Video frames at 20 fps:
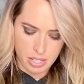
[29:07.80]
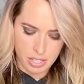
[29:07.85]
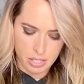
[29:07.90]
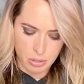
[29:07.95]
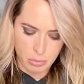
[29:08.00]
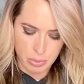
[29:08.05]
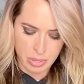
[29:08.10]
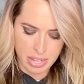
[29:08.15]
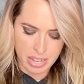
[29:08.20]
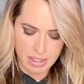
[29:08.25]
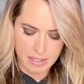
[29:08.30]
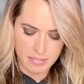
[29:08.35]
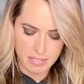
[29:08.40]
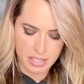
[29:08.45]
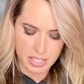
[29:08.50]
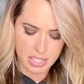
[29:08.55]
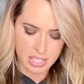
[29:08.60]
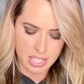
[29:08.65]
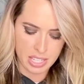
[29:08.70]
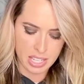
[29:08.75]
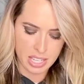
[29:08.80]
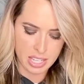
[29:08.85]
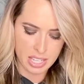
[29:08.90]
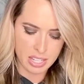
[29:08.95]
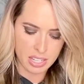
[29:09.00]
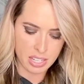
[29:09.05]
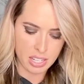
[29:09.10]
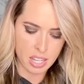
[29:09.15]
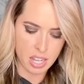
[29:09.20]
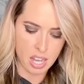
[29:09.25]
We have the
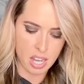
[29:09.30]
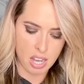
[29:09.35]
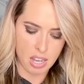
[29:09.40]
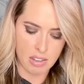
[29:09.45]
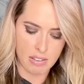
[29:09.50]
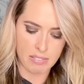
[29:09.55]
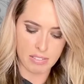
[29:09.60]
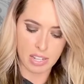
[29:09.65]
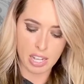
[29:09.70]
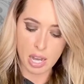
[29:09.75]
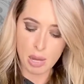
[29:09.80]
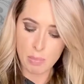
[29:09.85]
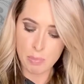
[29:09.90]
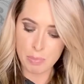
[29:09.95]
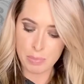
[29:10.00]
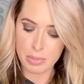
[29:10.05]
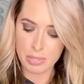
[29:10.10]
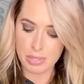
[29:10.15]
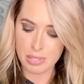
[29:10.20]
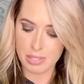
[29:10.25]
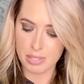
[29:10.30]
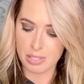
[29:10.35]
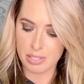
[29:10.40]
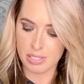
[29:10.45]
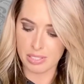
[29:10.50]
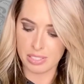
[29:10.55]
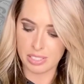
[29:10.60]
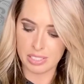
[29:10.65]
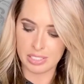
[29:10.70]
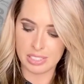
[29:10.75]
King of Cups
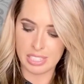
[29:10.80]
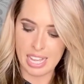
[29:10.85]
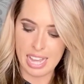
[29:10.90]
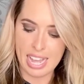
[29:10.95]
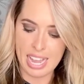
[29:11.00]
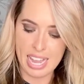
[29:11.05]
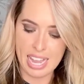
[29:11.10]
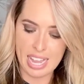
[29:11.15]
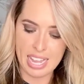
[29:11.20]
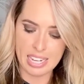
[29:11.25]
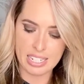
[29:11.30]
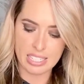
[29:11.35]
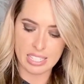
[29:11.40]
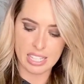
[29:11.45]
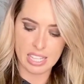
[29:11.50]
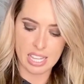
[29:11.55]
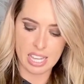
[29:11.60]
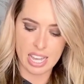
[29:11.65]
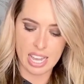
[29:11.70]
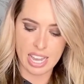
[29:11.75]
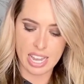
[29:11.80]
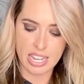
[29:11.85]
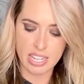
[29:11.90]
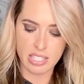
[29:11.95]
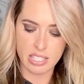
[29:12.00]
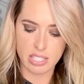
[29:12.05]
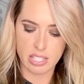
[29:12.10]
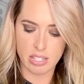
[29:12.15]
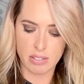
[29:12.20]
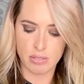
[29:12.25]
and the
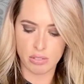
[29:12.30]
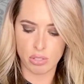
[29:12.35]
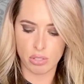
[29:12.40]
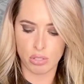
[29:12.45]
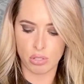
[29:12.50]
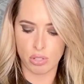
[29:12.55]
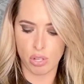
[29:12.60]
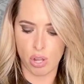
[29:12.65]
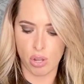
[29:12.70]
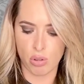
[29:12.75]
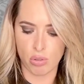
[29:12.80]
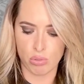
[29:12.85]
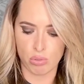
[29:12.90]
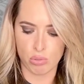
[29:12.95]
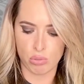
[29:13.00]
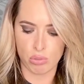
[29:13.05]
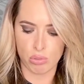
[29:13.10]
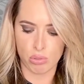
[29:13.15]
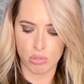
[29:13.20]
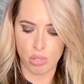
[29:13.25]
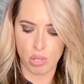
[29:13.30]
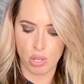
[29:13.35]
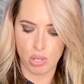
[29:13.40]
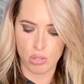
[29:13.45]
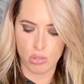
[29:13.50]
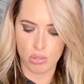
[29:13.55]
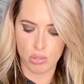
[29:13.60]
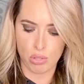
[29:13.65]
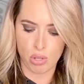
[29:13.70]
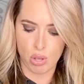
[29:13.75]
Ace of Stones.
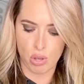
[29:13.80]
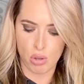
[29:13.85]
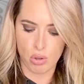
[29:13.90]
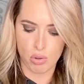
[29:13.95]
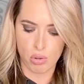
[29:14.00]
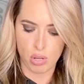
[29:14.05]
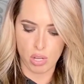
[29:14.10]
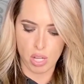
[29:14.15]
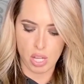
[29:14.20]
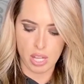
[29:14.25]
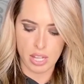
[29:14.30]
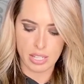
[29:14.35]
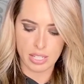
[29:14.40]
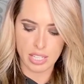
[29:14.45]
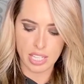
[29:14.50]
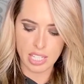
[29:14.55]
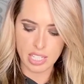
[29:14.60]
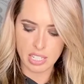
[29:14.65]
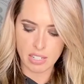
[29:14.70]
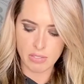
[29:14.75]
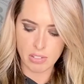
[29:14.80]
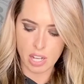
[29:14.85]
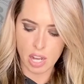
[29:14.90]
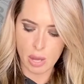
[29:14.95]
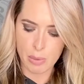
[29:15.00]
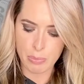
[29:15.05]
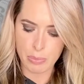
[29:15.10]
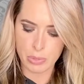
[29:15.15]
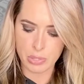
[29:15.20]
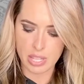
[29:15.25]
So, King of
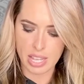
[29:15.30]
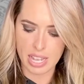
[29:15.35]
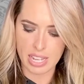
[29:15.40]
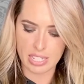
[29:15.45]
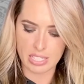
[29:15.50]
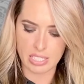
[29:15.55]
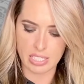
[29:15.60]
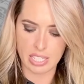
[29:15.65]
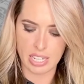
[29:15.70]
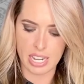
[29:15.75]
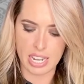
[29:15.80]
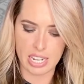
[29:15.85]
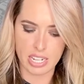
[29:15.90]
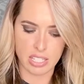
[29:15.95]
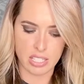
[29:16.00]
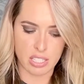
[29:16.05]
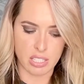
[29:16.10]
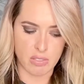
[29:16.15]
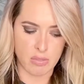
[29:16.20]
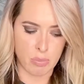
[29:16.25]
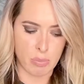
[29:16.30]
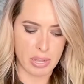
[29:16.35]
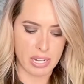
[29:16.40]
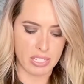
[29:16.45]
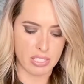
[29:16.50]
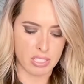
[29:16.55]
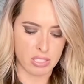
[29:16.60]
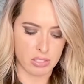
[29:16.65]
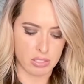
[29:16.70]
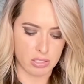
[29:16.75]
Cups and Ace of
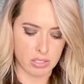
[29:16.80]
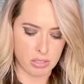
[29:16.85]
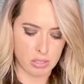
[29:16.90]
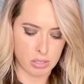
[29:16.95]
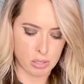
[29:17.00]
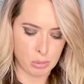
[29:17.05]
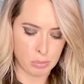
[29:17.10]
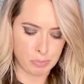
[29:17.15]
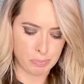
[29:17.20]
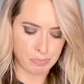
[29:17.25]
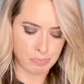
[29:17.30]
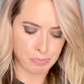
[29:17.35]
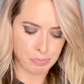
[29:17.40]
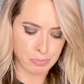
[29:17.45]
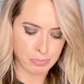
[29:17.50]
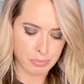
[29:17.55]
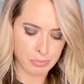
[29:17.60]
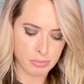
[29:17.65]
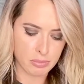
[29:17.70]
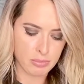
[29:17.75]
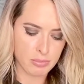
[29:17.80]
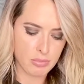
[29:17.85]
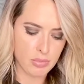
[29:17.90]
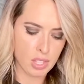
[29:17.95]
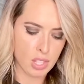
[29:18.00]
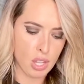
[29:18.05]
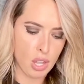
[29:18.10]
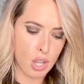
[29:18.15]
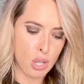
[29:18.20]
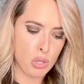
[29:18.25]
Pentacles.
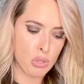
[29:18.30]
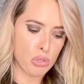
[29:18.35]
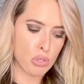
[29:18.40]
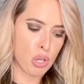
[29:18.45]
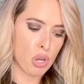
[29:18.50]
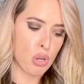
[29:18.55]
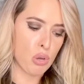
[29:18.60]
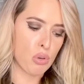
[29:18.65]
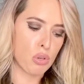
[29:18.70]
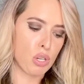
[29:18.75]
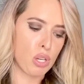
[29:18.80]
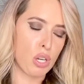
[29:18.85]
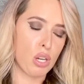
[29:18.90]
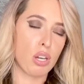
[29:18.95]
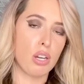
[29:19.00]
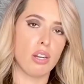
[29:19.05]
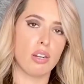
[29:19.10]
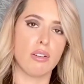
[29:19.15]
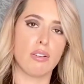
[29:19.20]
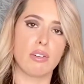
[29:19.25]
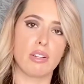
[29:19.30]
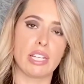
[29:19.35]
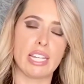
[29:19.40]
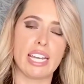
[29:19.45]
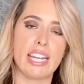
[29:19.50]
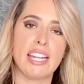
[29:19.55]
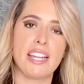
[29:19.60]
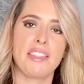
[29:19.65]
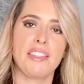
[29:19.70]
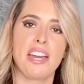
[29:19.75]
So,
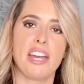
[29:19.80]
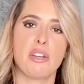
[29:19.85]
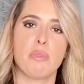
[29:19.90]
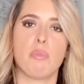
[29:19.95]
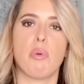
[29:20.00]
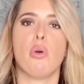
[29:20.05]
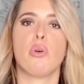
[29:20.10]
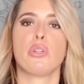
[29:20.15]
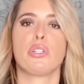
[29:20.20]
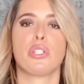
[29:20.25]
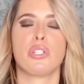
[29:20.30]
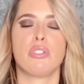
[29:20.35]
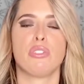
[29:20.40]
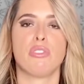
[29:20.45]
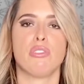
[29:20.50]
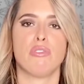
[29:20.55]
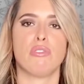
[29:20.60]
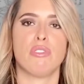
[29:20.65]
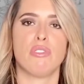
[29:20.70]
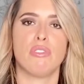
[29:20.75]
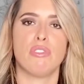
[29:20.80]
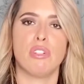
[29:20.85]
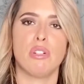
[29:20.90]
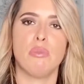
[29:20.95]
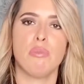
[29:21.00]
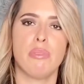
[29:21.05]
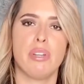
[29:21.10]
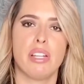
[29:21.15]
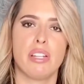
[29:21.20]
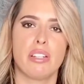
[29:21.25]
getting that emotional
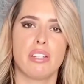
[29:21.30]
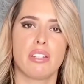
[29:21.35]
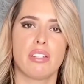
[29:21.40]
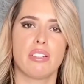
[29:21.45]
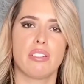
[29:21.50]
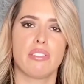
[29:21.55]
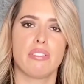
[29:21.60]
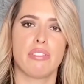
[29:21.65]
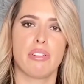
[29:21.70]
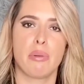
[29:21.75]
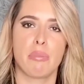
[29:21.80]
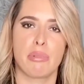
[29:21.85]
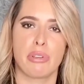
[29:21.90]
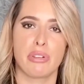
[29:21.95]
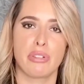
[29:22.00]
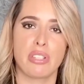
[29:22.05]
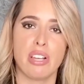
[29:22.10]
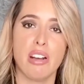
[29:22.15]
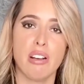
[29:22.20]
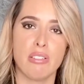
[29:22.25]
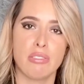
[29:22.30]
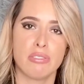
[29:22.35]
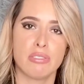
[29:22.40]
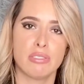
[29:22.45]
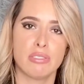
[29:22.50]
fulfillment from yourself.